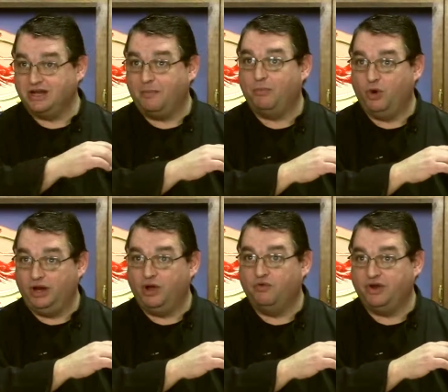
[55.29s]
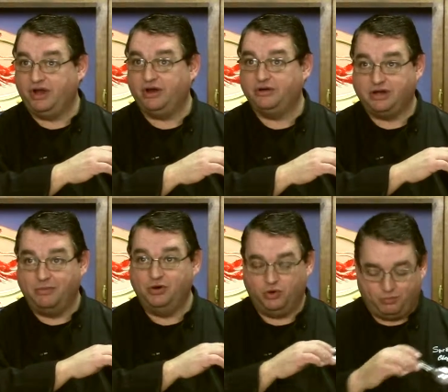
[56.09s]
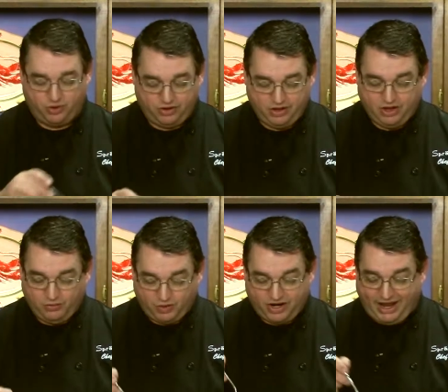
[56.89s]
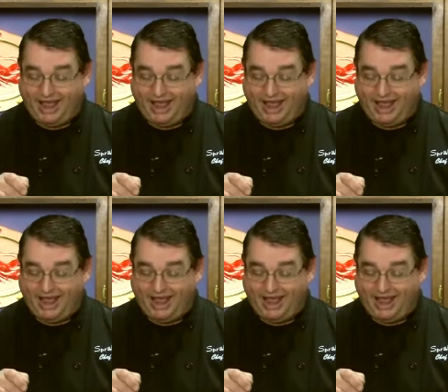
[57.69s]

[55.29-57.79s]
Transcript: stock boiling over here, coming to a boil. We're going